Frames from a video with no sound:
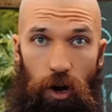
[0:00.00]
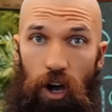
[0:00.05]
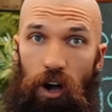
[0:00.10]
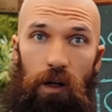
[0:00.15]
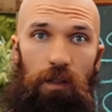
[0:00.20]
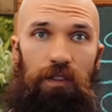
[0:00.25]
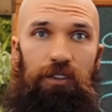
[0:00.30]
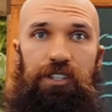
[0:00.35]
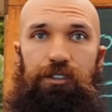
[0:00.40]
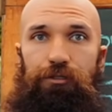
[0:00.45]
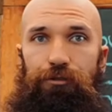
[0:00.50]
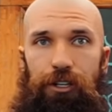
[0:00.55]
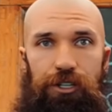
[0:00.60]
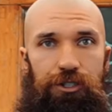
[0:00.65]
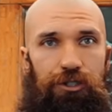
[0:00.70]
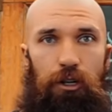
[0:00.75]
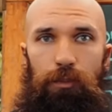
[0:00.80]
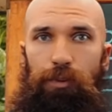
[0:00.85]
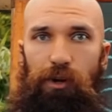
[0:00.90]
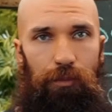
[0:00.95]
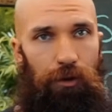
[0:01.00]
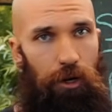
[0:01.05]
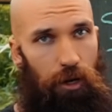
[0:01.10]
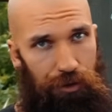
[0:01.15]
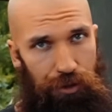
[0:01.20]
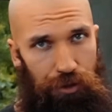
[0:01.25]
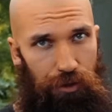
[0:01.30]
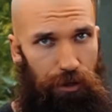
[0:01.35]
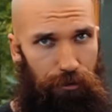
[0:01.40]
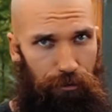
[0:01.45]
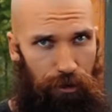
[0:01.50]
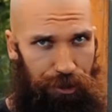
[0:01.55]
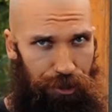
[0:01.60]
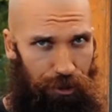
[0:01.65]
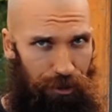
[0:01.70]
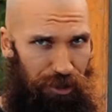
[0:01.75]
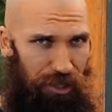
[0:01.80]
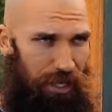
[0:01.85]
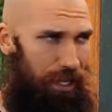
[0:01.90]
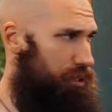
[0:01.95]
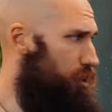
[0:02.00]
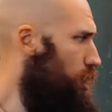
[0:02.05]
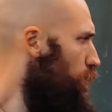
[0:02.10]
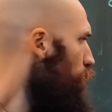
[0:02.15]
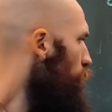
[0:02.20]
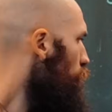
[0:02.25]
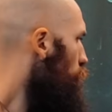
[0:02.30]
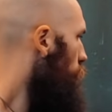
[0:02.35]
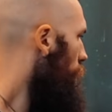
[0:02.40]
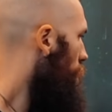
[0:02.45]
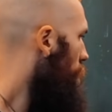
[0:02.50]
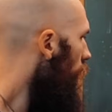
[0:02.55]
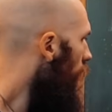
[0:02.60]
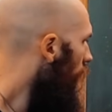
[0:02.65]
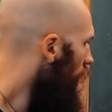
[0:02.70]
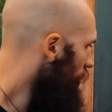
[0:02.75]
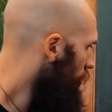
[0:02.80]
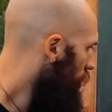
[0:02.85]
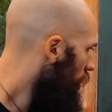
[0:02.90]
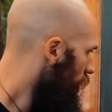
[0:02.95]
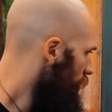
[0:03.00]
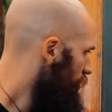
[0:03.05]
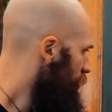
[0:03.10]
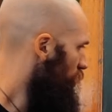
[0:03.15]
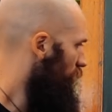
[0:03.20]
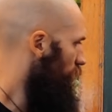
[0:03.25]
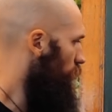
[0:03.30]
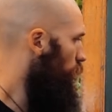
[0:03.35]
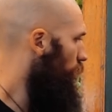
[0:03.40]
All of the traditional permaculture literature says work on contour,